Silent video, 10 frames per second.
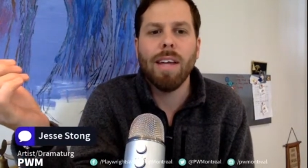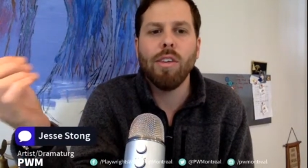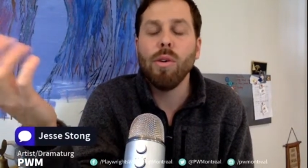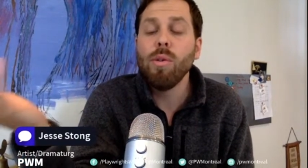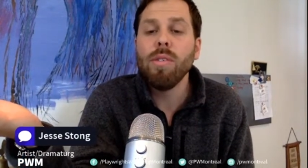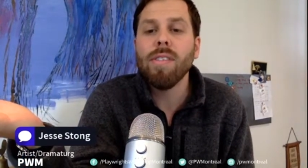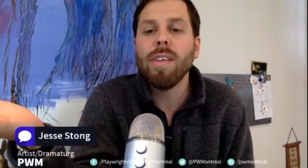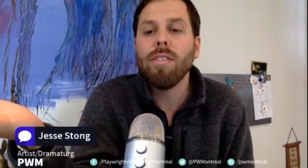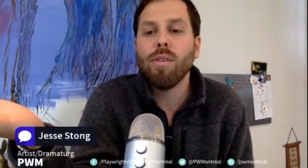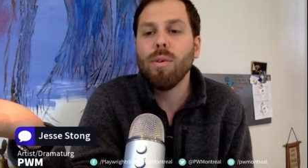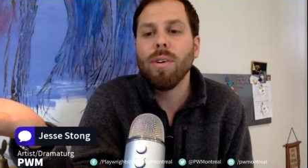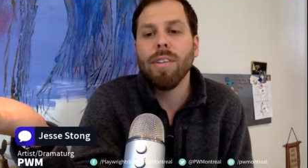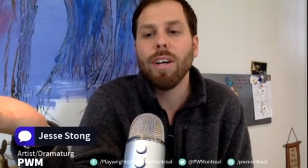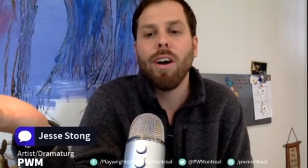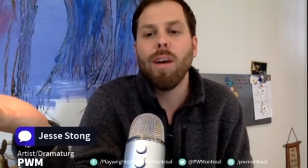Use the tool,
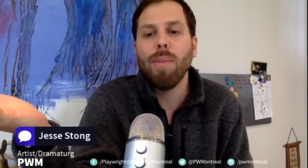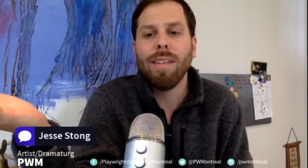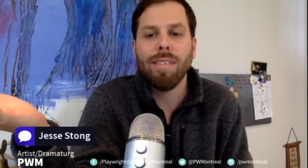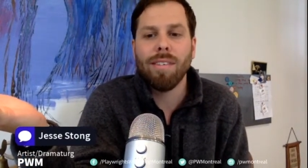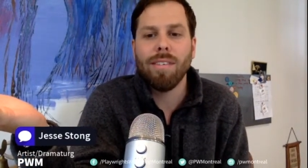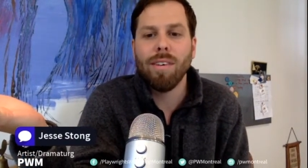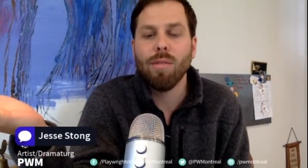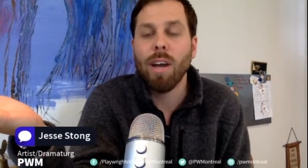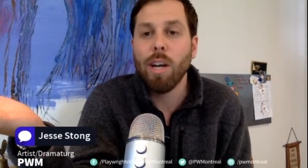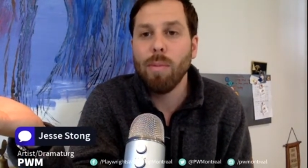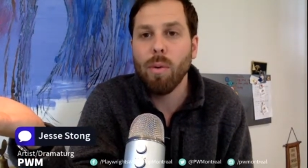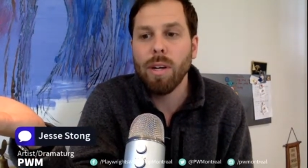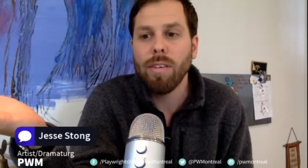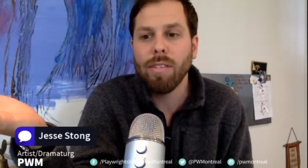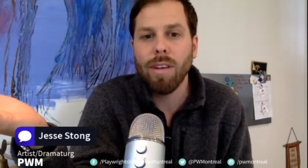the comments, to write about what
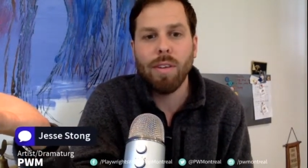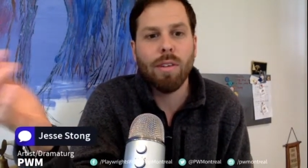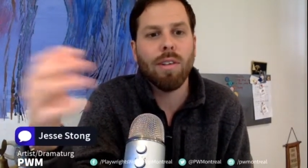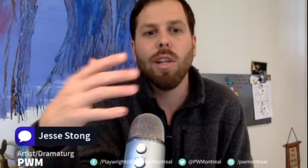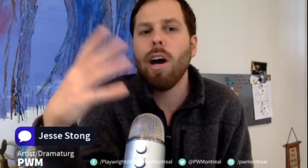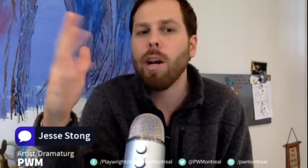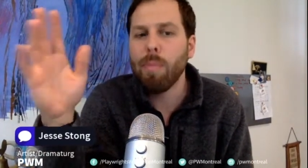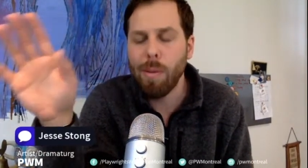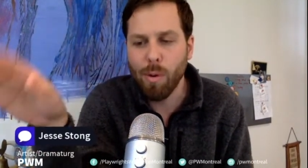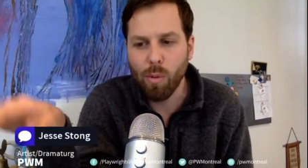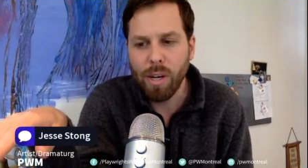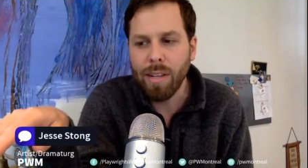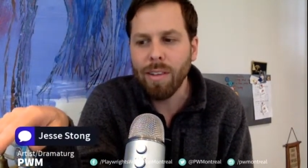you discovered. There's a lot of people reading